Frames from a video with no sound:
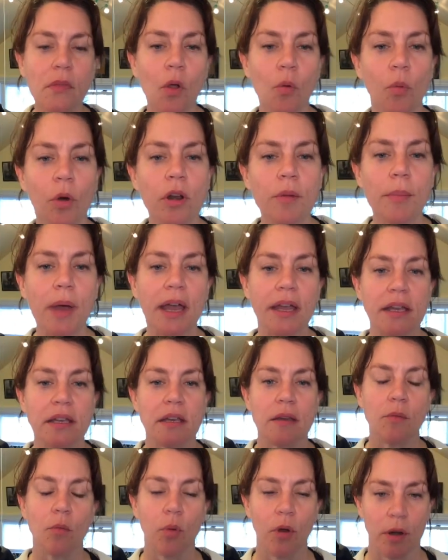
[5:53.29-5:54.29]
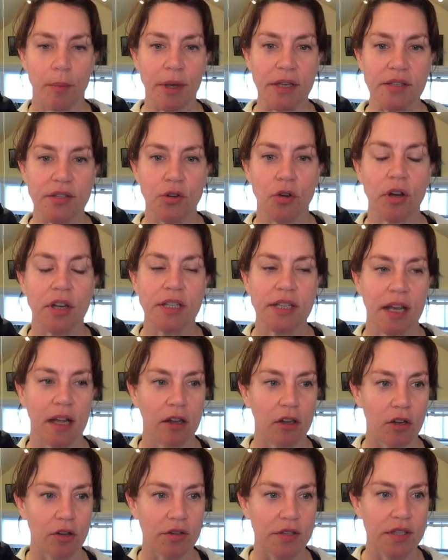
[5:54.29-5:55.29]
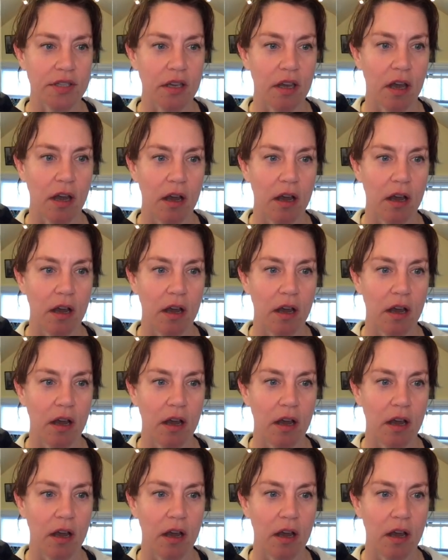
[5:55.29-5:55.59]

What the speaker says: one of my storytellers